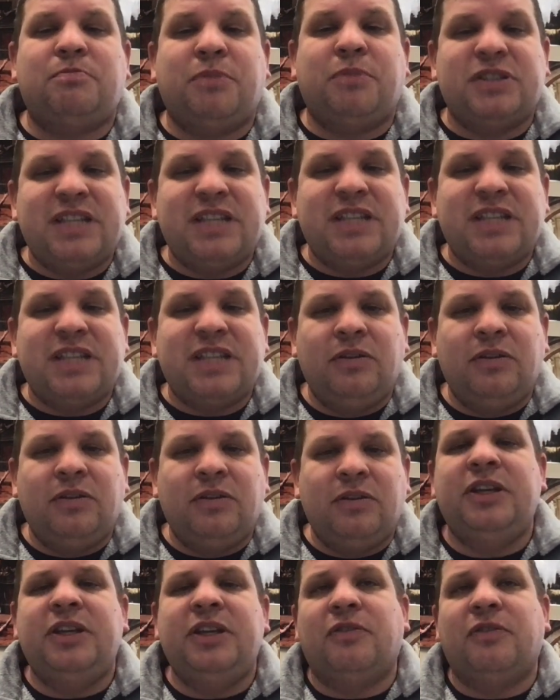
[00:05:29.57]

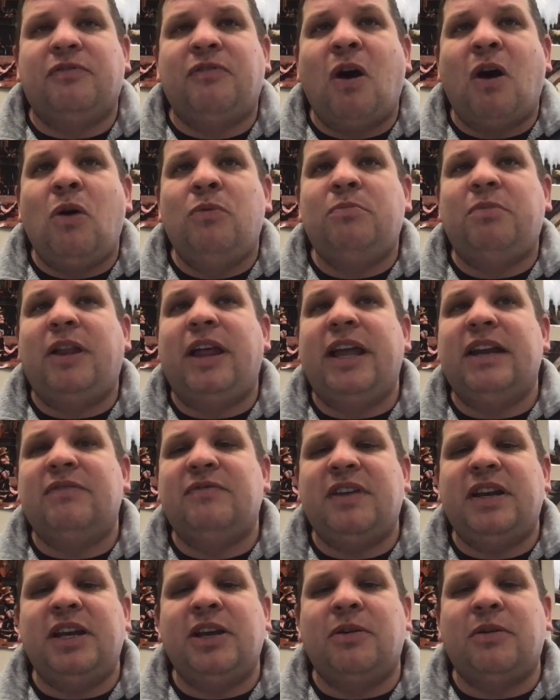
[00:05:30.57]
particularly your phone playing
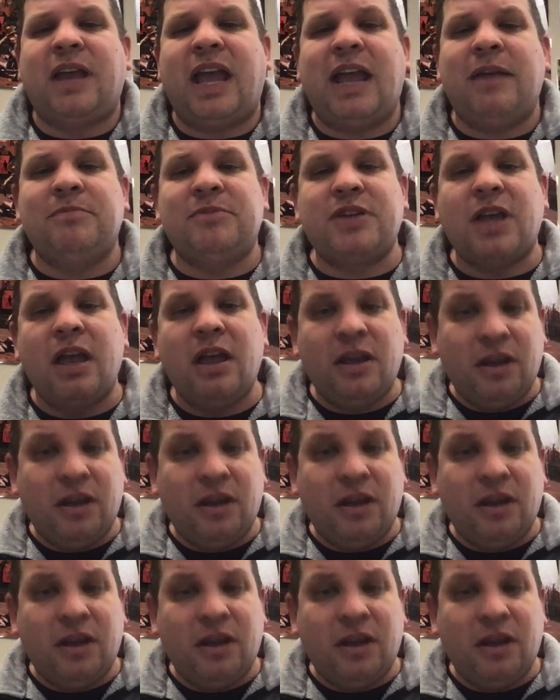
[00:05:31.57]
video games,